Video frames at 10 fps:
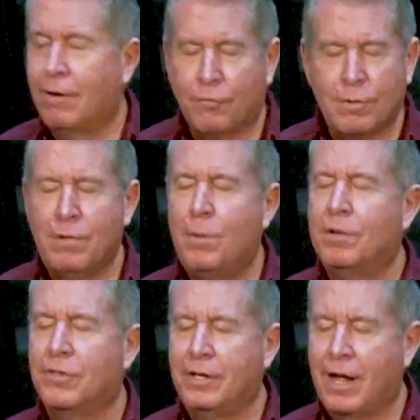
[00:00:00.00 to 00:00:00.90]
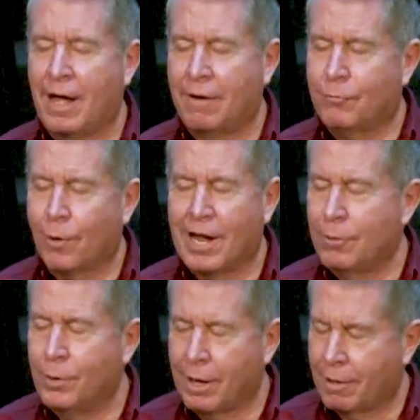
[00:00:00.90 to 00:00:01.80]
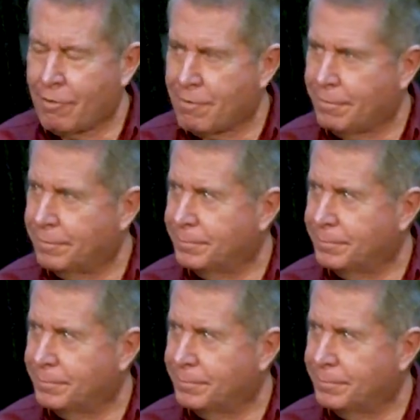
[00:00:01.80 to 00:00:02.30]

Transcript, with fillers: every moment of the day for eight weeks.